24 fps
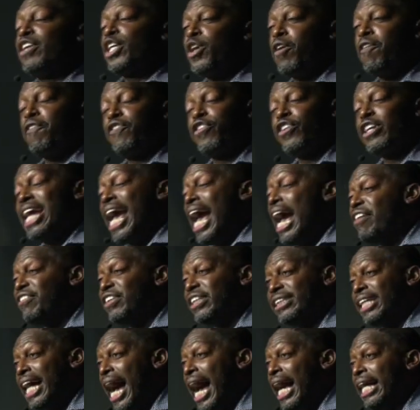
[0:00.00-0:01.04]
you free
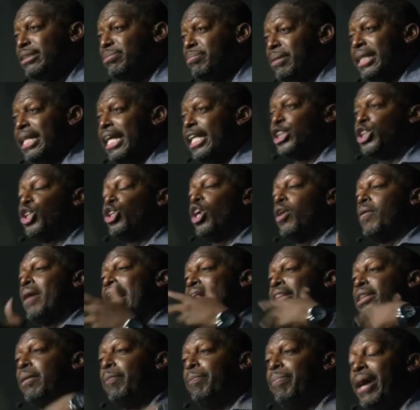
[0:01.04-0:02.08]
advertisement that you don't
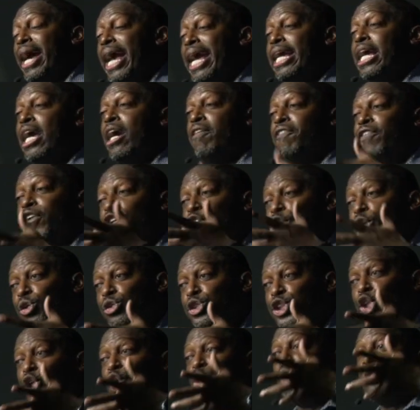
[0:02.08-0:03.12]
have to pay for
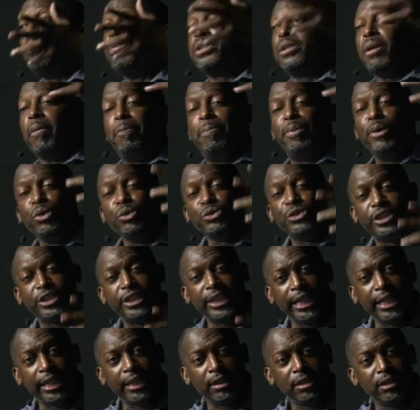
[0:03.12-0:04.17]
YouTube to boost
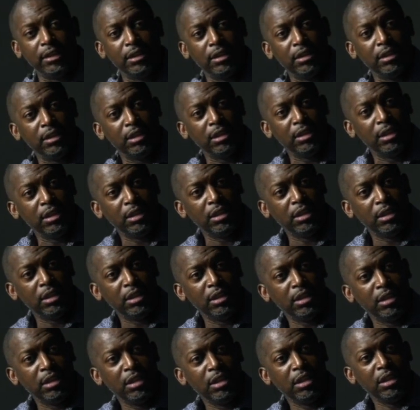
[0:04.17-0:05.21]
it.
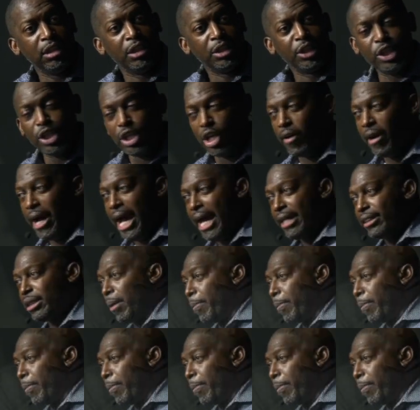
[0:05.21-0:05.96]
You don't have to